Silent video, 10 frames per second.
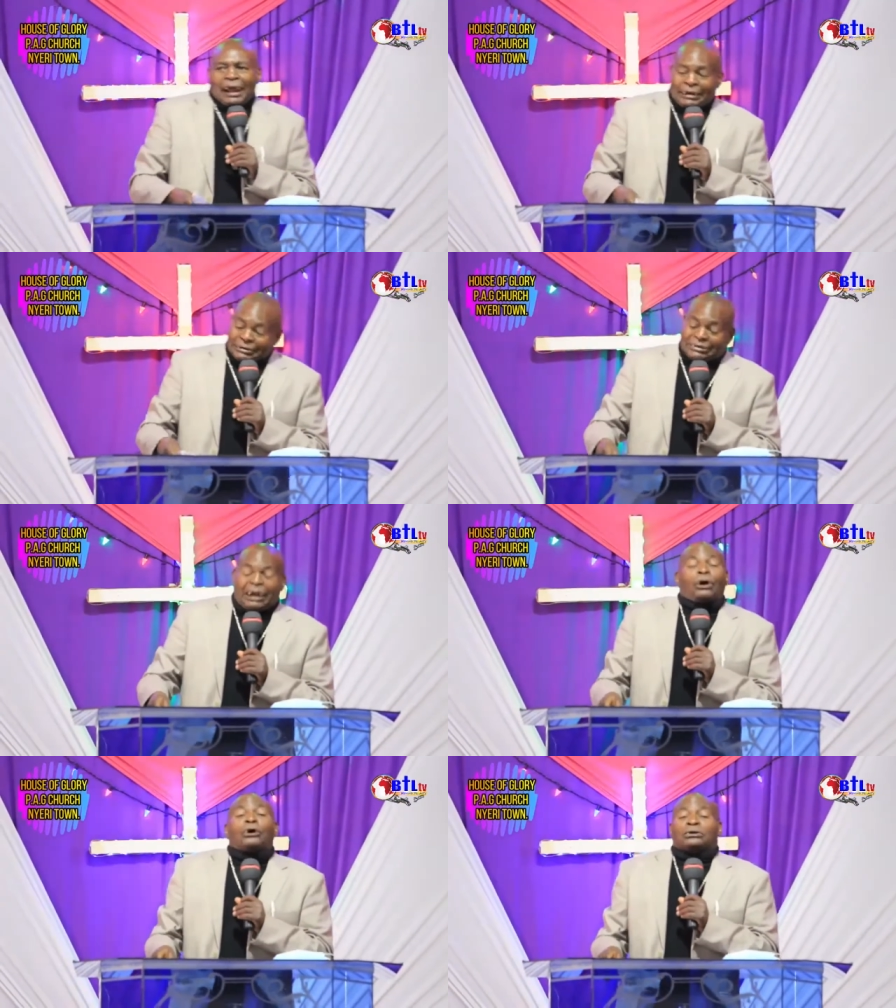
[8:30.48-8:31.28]
and it's
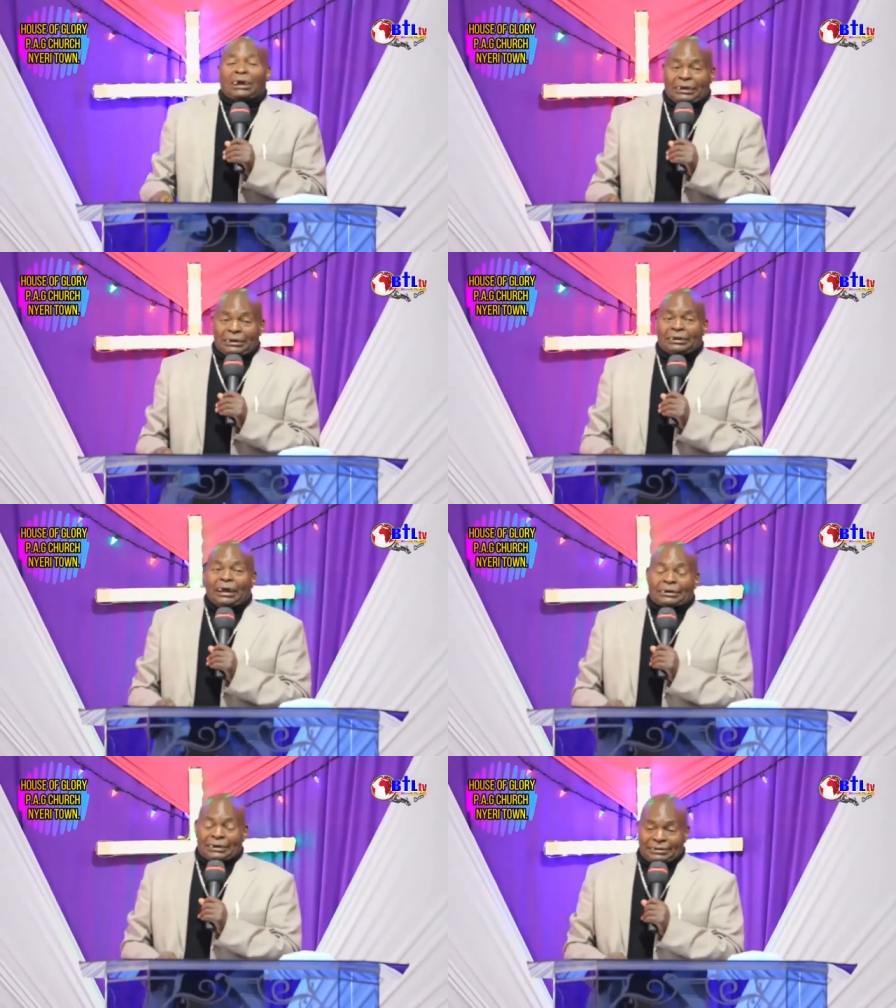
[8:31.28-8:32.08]
a long
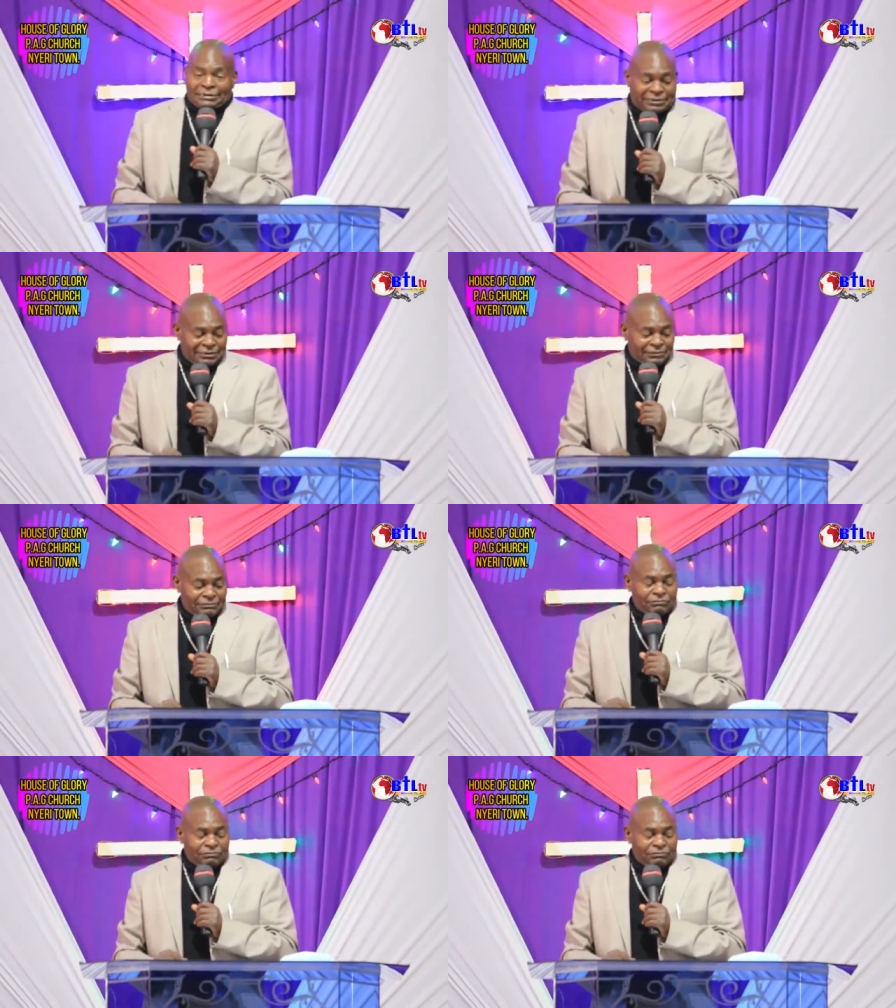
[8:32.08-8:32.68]
journey at least,